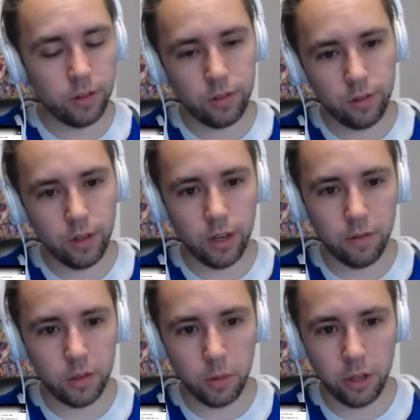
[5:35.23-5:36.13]
they have a
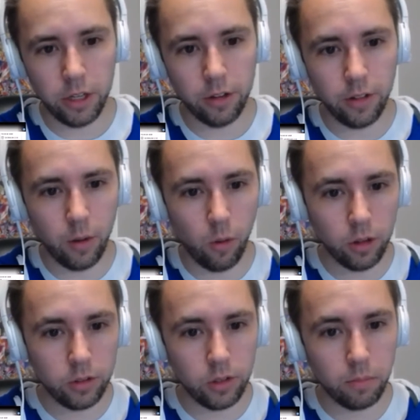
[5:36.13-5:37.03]
spelling error, that
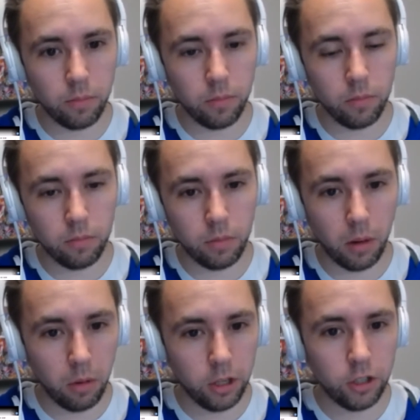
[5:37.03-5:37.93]
wants to
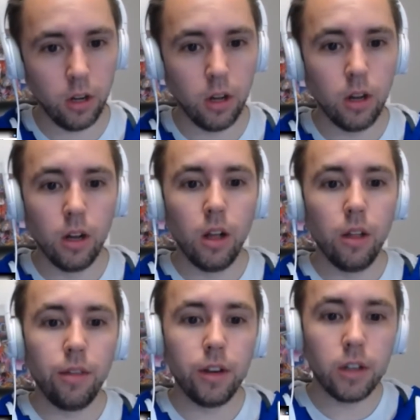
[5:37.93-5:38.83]
publish
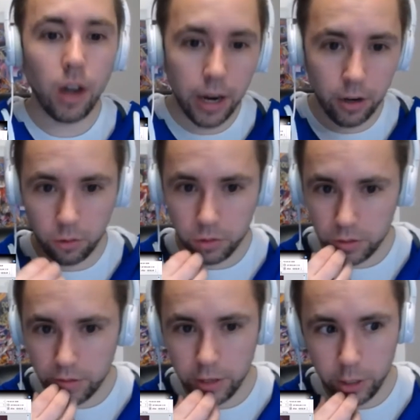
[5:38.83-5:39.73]
the titles
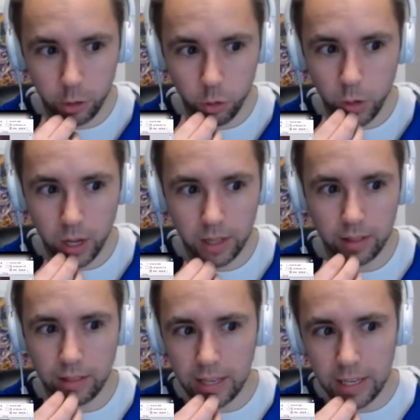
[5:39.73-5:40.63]
that you
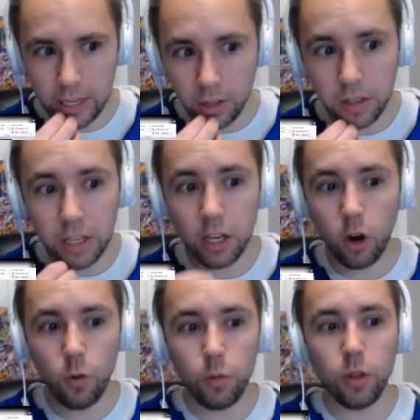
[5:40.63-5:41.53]
legally
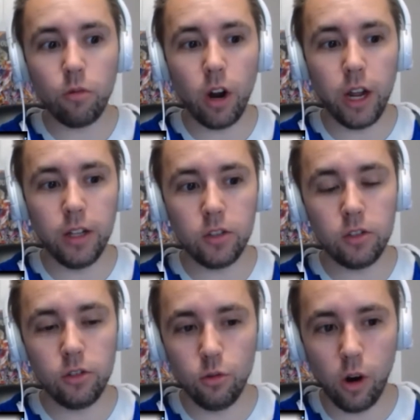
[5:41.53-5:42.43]
own the rights
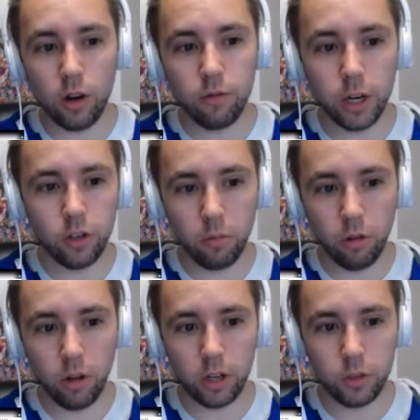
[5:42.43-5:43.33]
to on
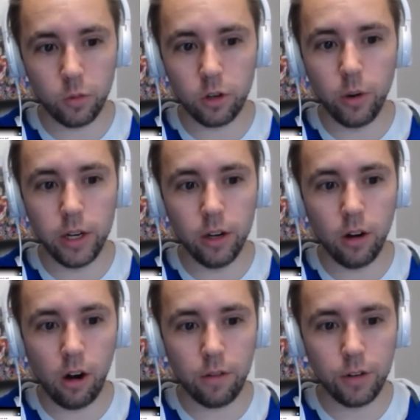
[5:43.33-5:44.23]
RETROBLOX, we're going to
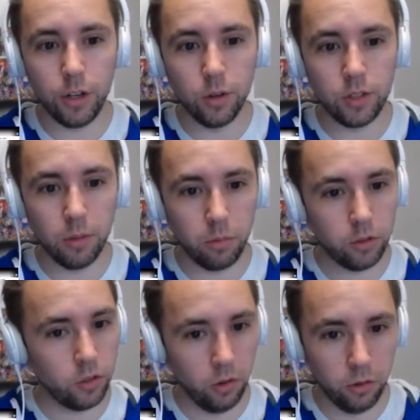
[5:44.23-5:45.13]
offer you a simple
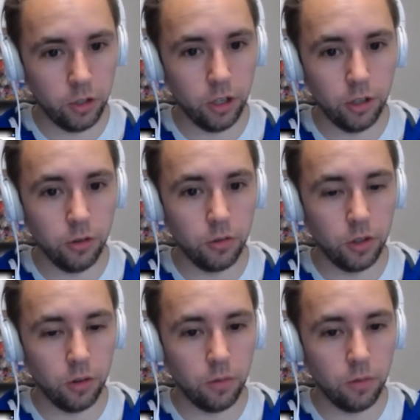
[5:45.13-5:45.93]
solution to do so.